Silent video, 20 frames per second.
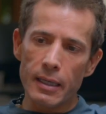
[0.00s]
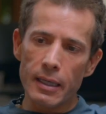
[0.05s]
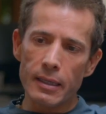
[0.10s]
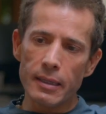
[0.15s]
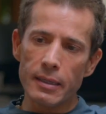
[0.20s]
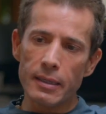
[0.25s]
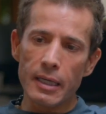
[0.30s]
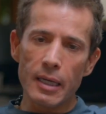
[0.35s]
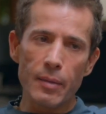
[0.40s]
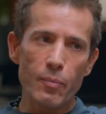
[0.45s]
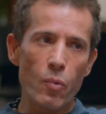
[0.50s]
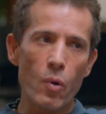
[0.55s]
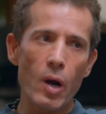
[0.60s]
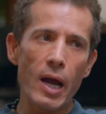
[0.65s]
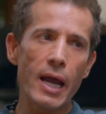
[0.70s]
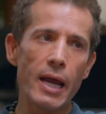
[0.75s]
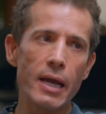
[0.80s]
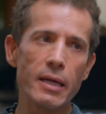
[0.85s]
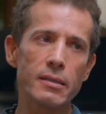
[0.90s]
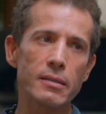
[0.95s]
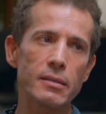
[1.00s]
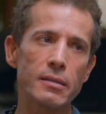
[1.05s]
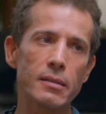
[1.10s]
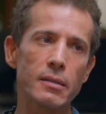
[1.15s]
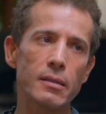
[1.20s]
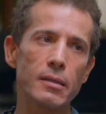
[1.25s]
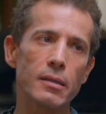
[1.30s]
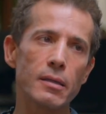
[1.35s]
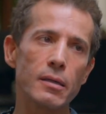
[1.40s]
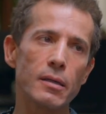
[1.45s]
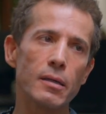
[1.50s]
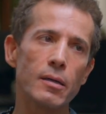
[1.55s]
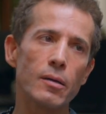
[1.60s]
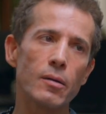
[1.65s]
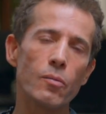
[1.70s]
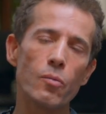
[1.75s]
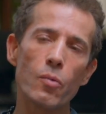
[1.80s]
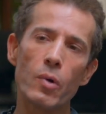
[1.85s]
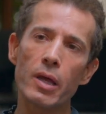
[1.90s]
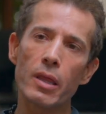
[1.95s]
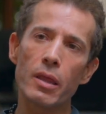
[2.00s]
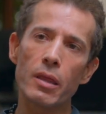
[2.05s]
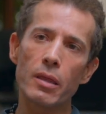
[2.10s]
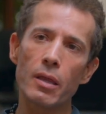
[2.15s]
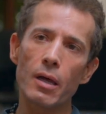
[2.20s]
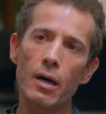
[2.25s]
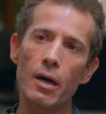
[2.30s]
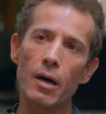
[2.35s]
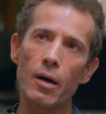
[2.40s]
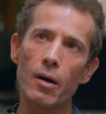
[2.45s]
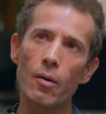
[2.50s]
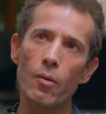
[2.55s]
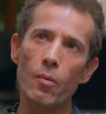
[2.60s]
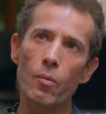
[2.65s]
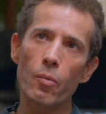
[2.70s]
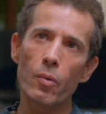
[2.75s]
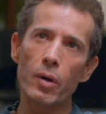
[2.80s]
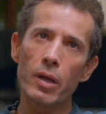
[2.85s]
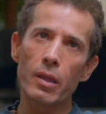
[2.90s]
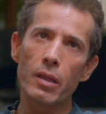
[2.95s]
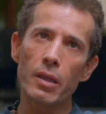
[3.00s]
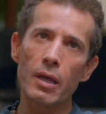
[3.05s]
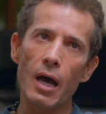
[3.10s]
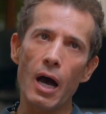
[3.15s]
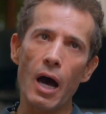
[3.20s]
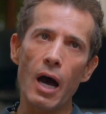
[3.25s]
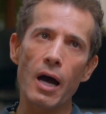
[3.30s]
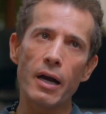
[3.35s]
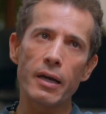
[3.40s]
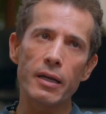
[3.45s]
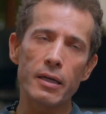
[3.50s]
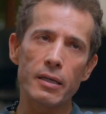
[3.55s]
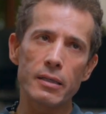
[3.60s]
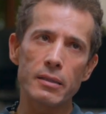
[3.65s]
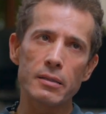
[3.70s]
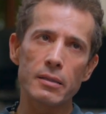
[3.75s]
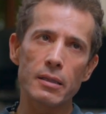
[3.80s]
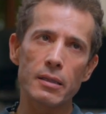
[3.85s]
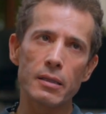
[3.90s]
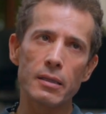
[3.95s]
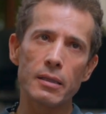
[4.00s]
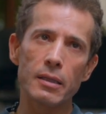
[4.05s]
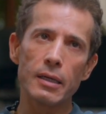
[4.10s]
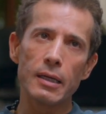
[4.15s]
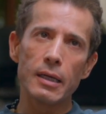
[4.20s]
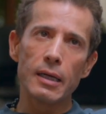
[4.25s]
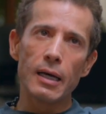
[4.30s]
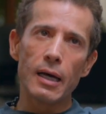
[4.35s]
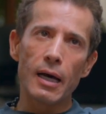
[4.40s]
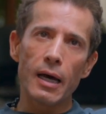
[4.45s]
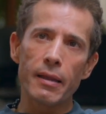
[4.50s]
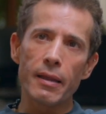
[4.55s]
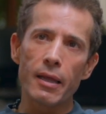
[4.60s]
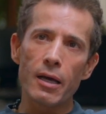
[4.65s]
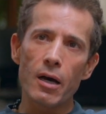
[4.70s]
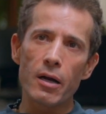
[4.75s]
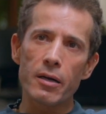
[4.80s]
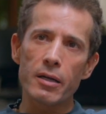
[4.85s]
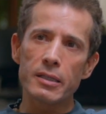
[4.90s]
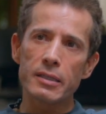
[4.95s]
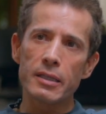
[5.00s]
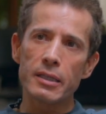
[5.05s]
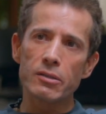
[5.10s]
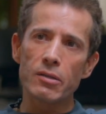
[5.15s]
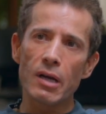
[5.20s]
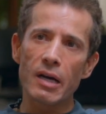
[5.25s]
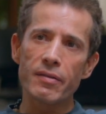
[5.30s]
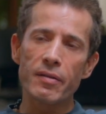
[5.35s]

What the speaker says: in deep ways with the audience, and the audience needs to